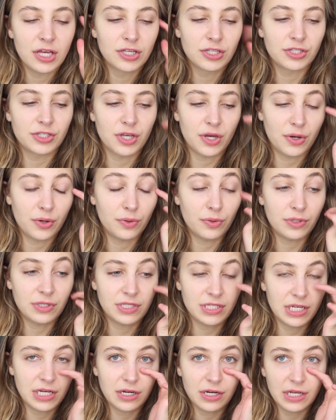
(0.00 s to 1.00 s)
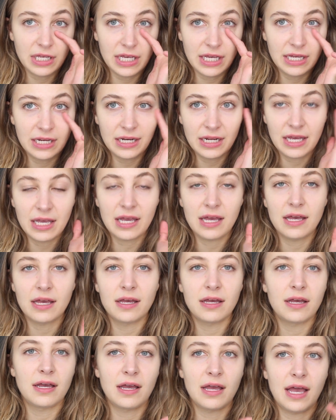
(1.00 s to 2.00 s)
So Tyrion
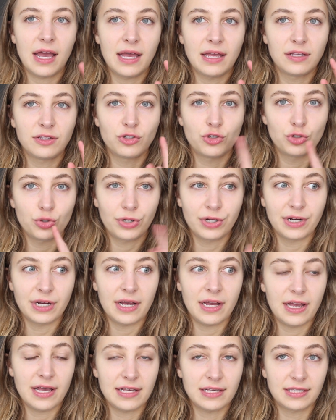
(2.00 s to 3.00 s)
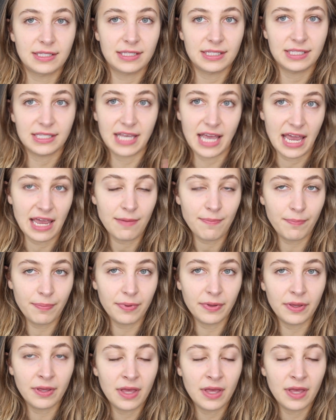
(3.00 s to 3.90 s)
and Jorah escape